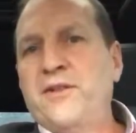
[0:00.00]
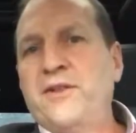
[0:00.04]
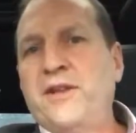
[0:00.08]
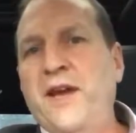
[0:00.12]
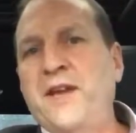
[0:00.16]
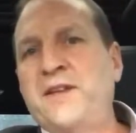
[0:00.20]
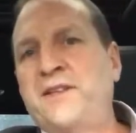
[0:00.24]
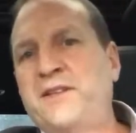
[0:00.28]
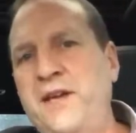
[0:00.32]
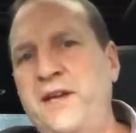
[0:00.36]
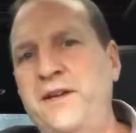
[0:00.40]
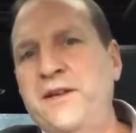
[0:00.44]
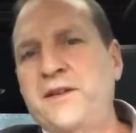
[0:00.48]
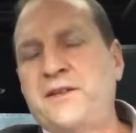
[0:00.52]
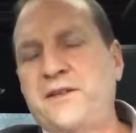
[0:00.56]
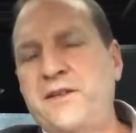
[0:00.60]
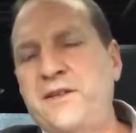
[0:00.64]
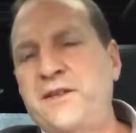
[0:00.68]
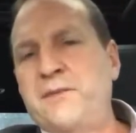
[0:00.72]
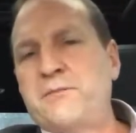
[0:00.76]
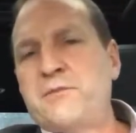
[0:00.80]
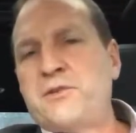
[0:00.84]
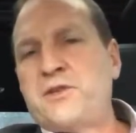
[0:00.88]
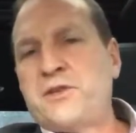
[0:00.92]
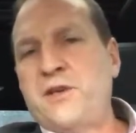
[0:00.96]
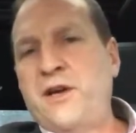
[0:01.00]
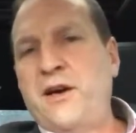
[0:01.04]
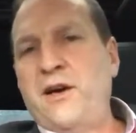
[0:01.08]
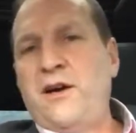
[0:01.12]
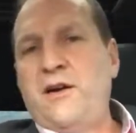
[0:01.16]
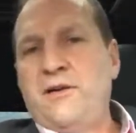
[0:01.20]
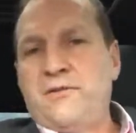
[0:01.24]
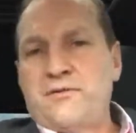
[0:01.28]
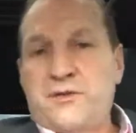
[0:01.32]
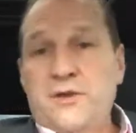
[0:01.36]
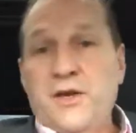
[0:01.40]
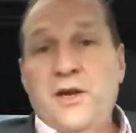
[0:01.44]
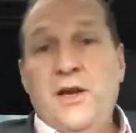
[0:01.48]
They did it to
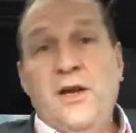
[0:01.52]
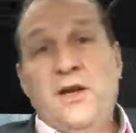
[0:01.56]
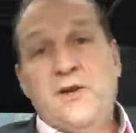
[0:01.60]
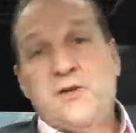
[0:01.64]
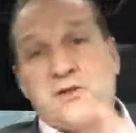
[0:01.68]
themselves.